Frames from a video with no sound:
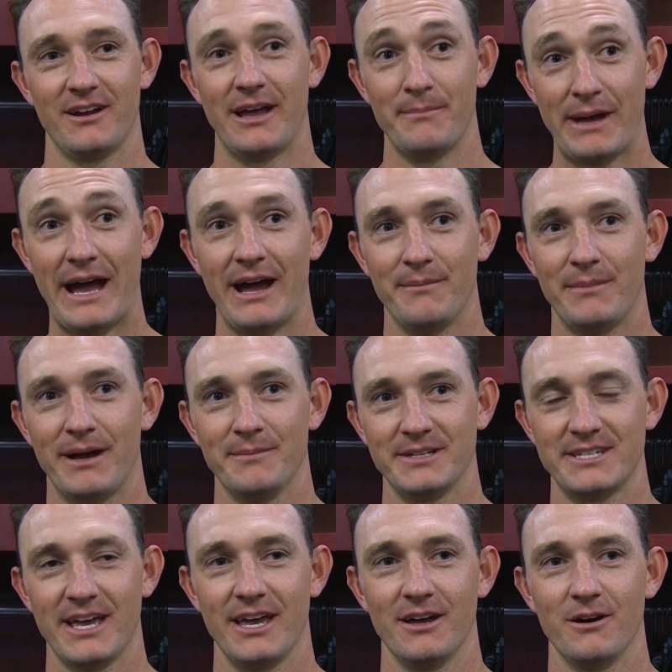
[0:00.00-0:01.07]
at uh, bat by
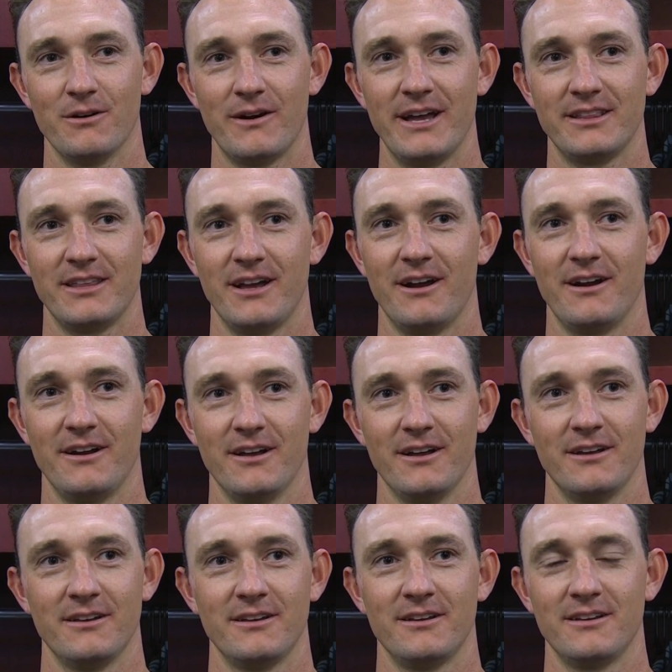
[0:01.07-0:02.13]
Mateo right there to